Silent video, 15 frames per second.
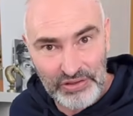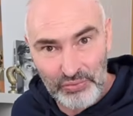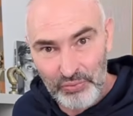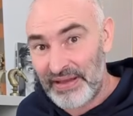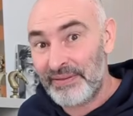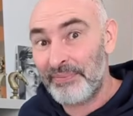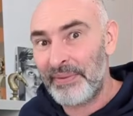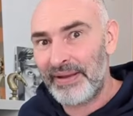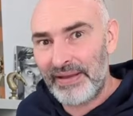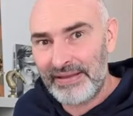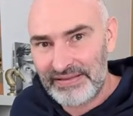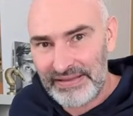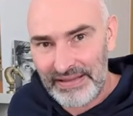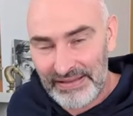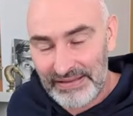sweating
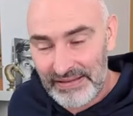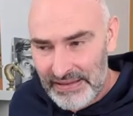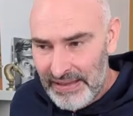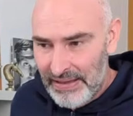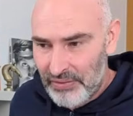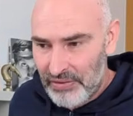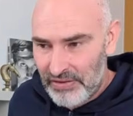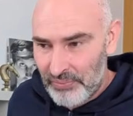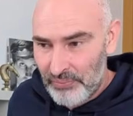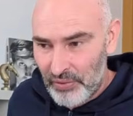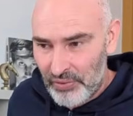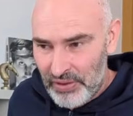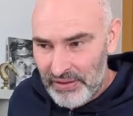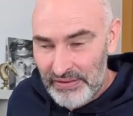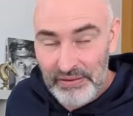buckets against a dangerous
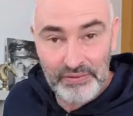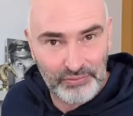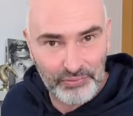opponent.